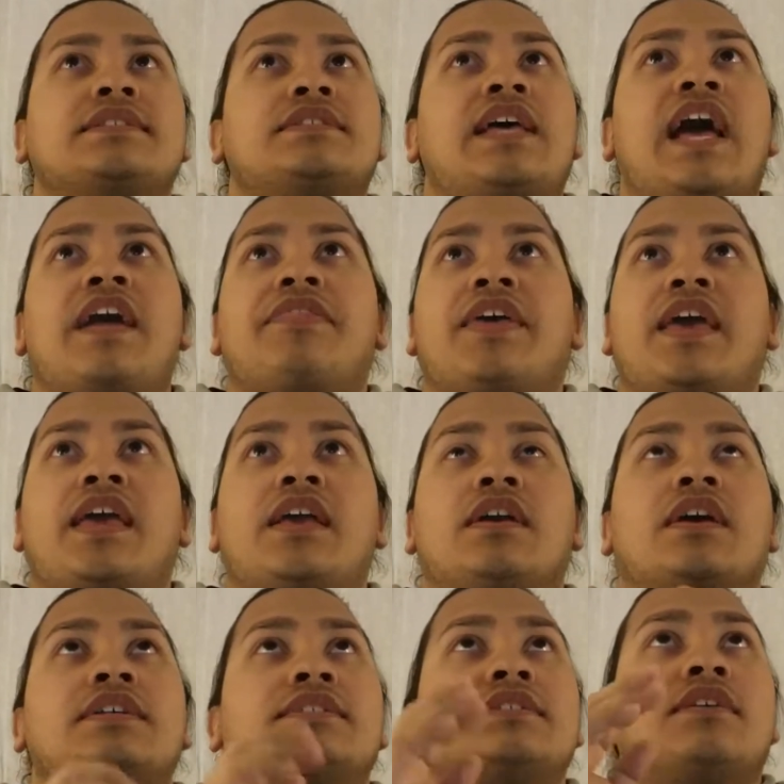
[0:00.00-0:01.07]
Hathaway.
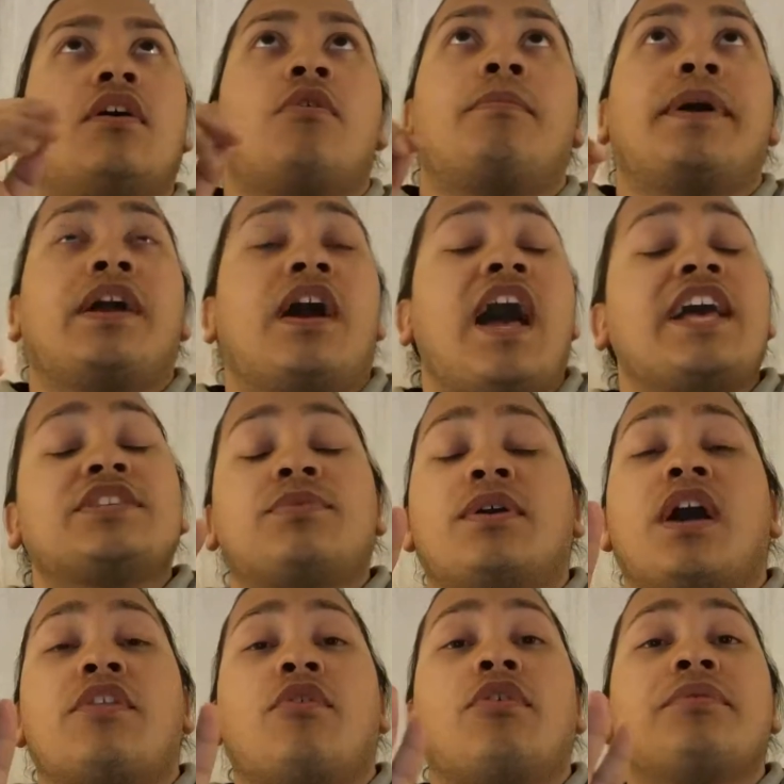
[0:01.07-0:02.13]
Because, oh my god, I
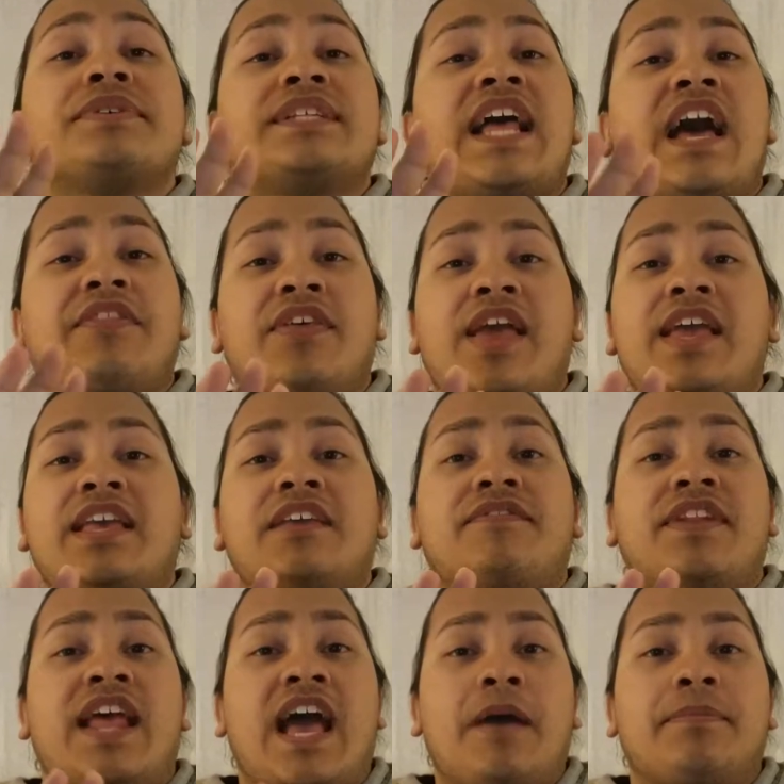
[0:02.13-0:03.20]
swear to god, the only reason Hathaway
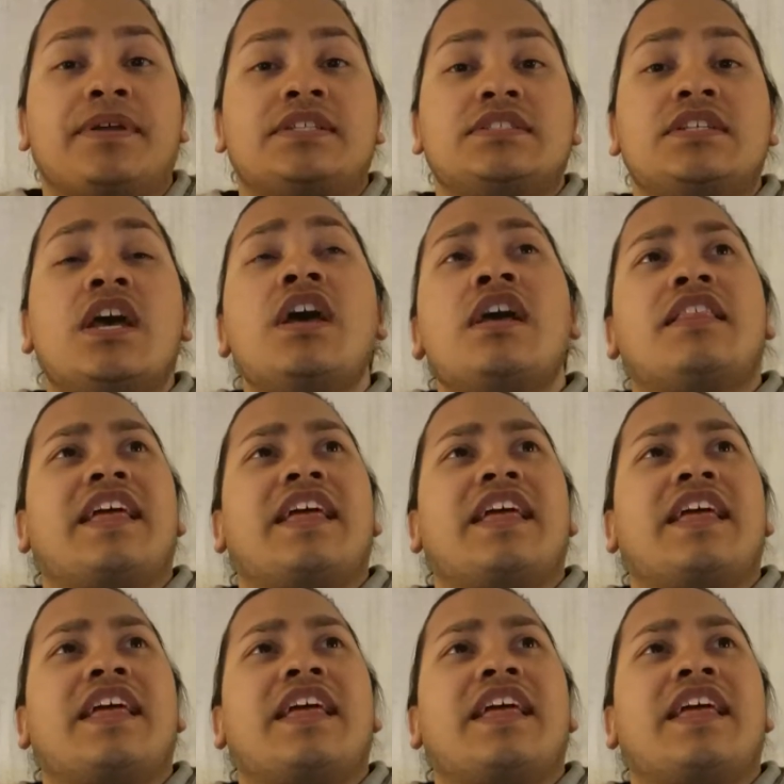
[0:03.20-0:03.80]
even happened,